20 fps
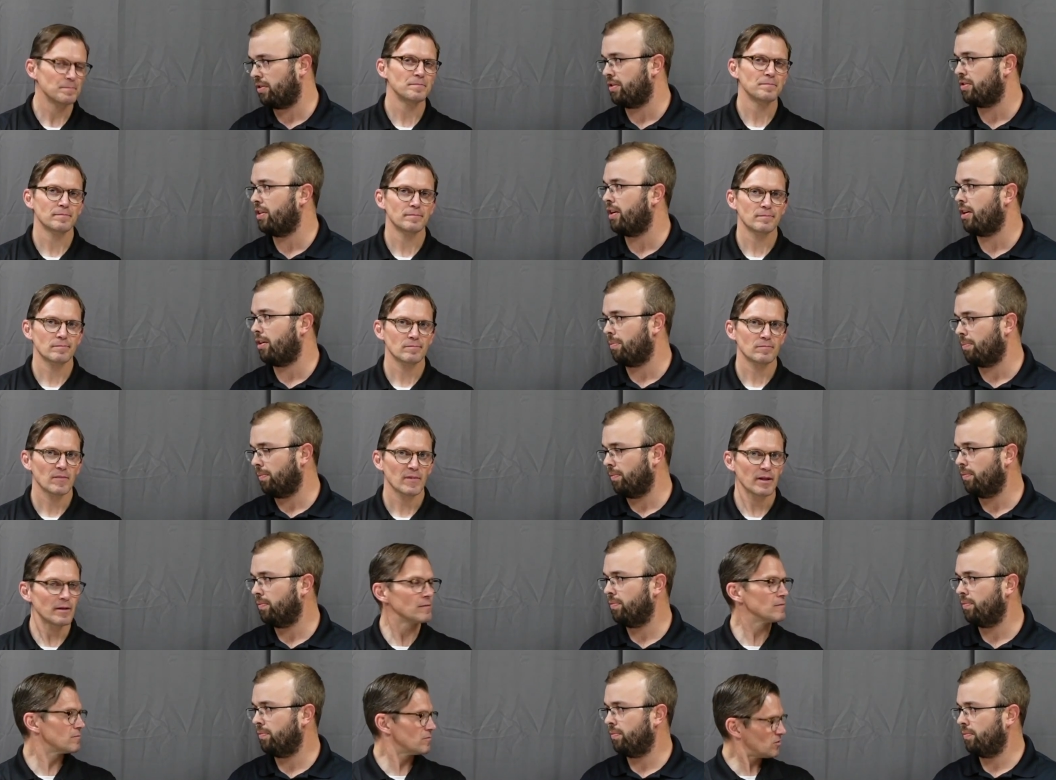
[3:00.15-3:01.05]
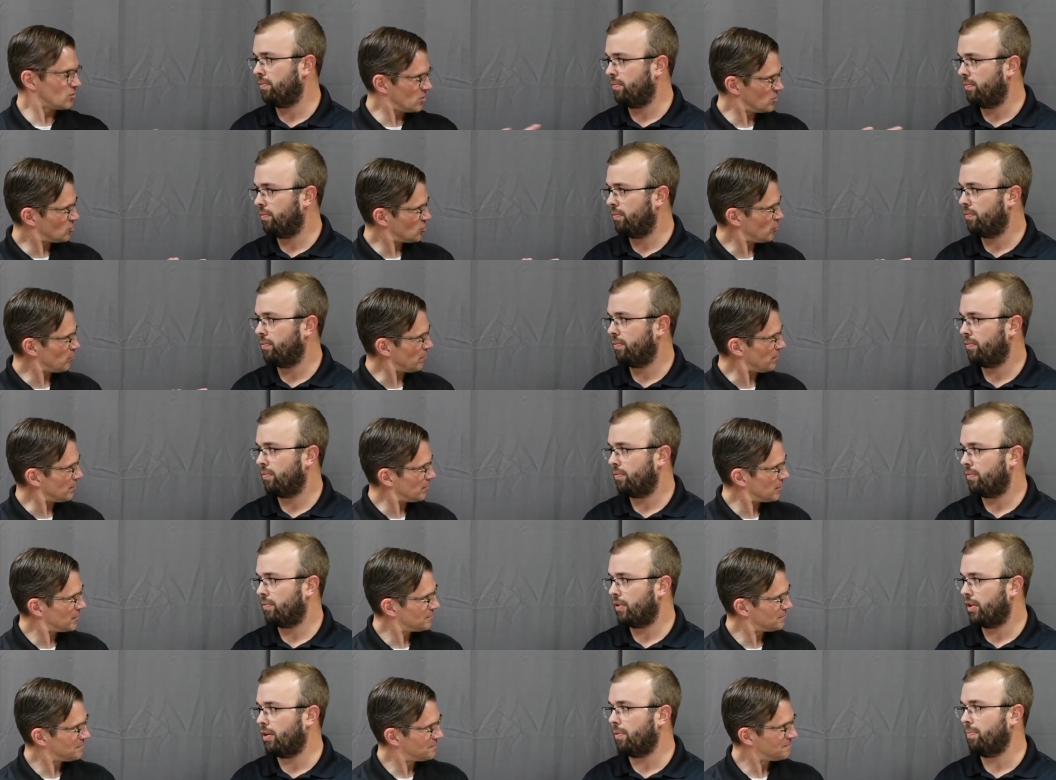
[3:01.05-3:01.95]
Speaker 1: the same. It's good soup.
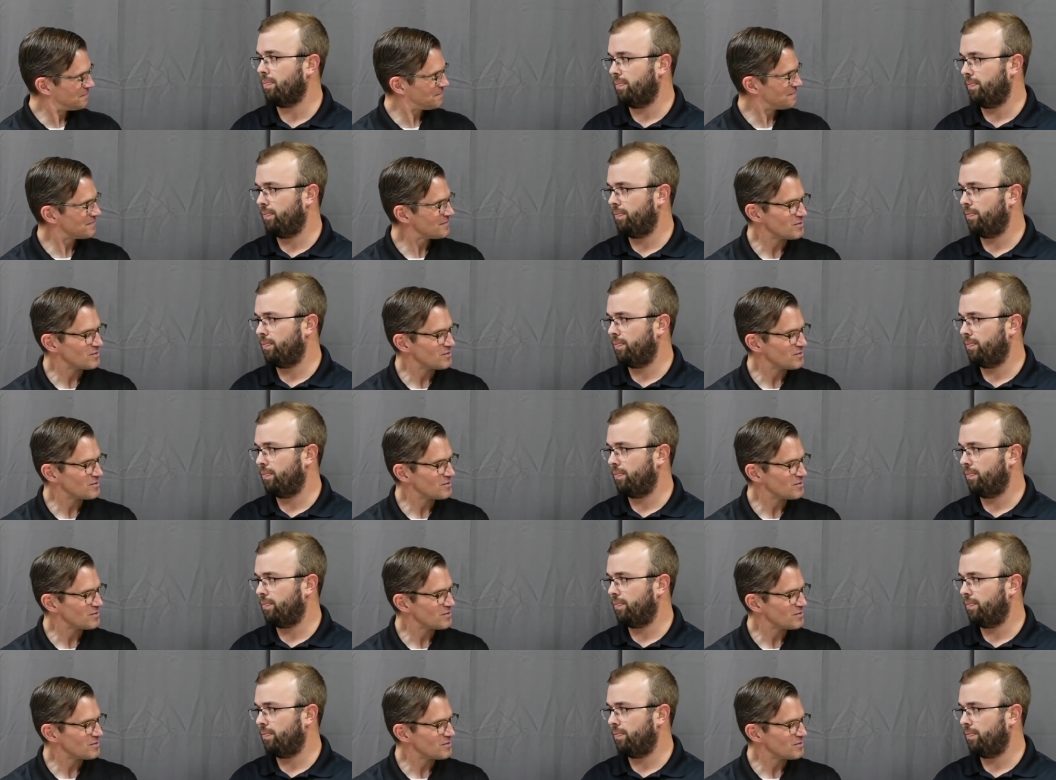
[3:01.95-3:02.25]
Yep.